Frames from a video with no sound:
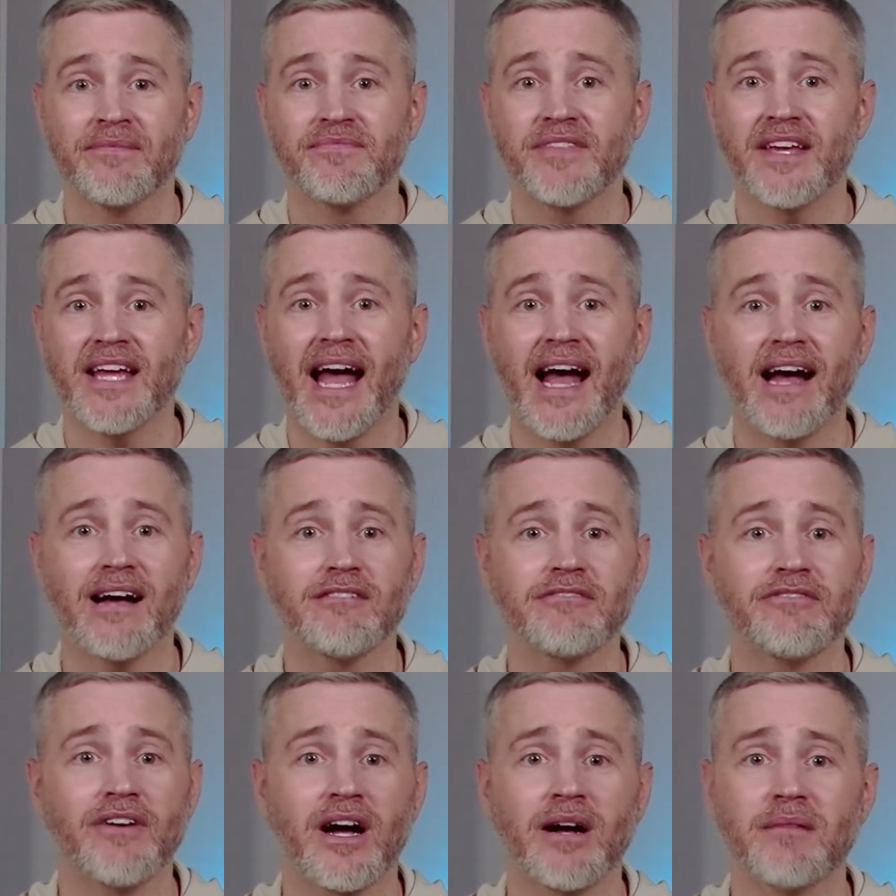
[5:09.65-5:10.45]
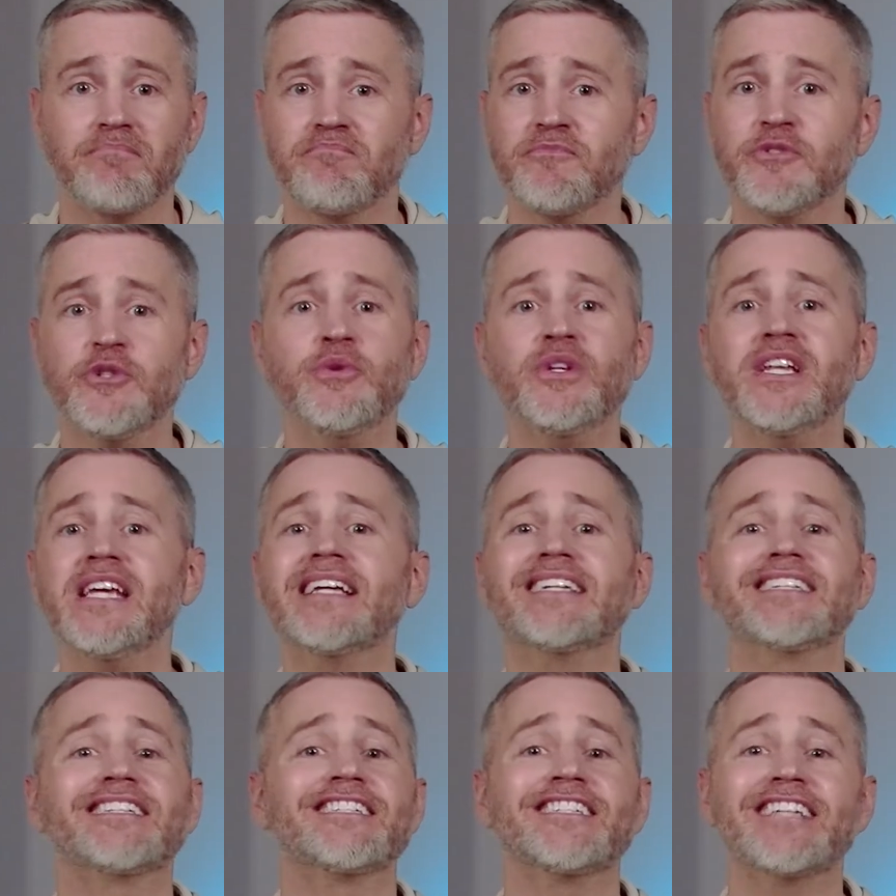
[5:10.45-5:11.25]
they have
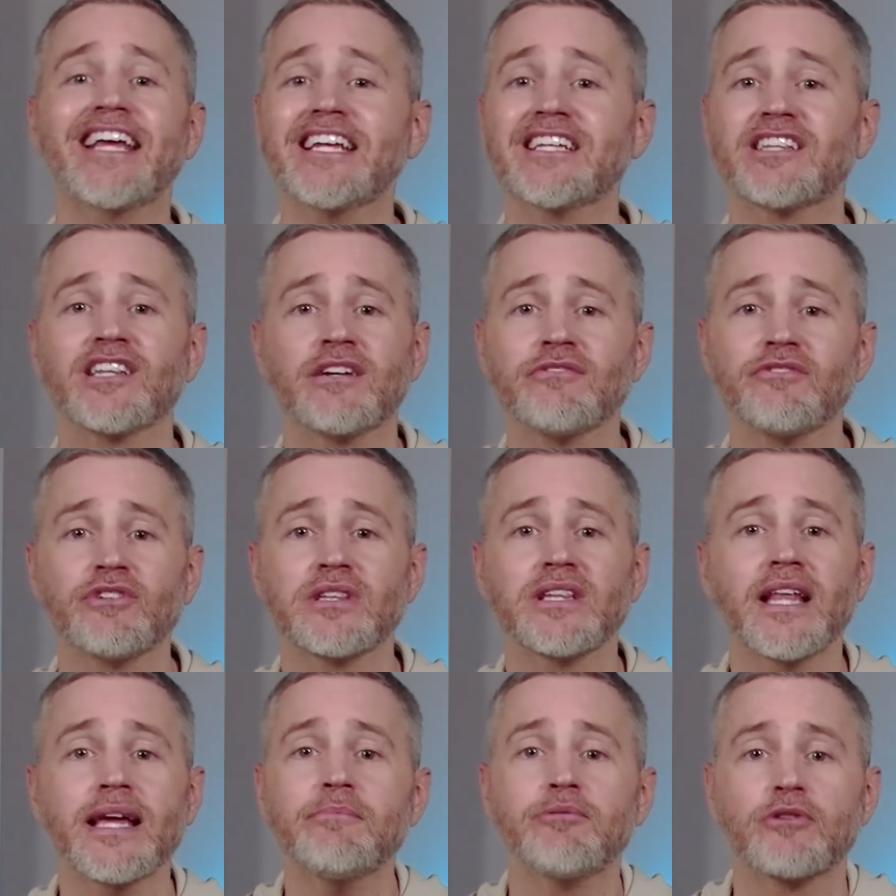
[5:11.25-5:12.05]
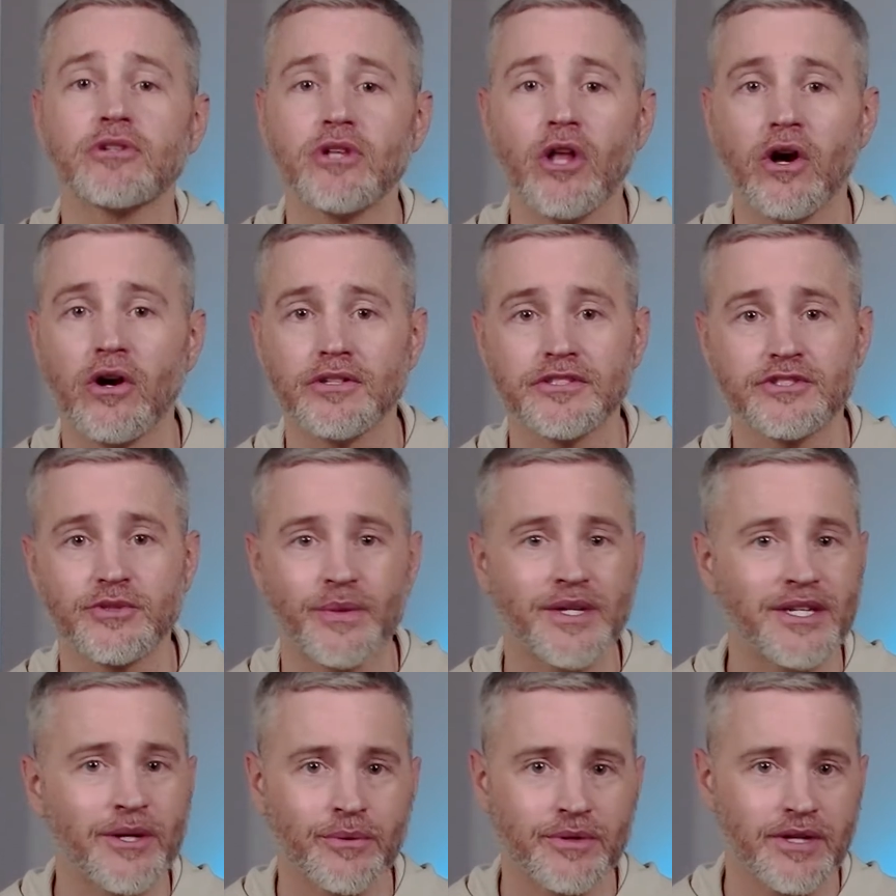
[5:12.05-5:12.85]
unique state-level labor laws
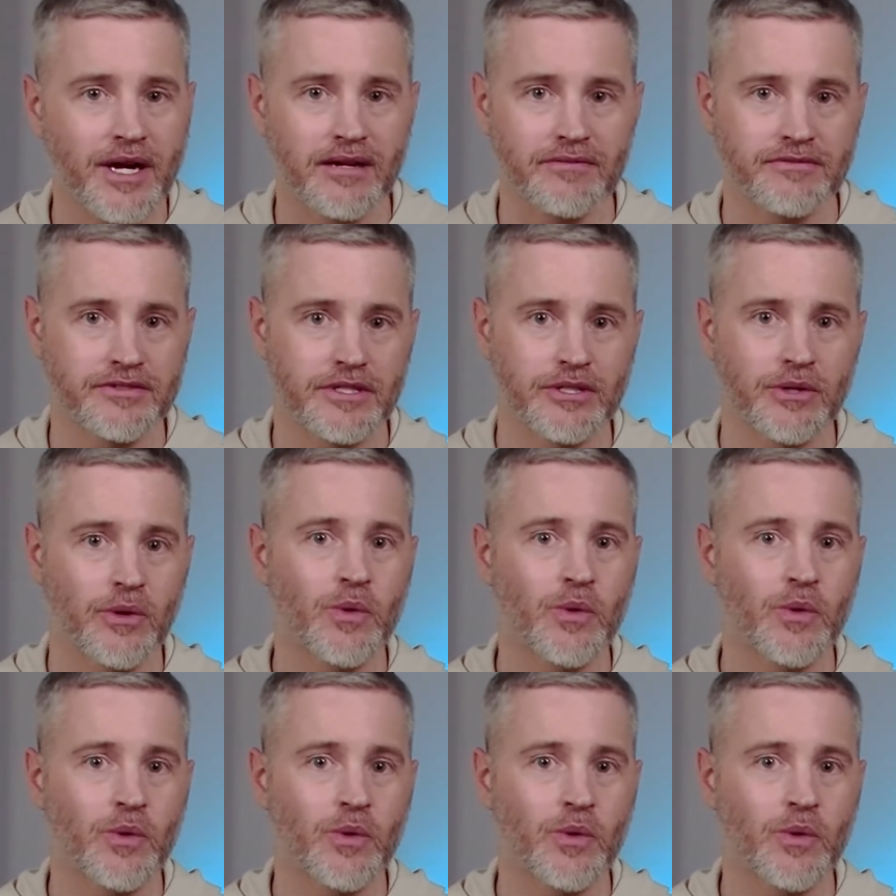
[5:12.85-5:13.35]
we don't cover,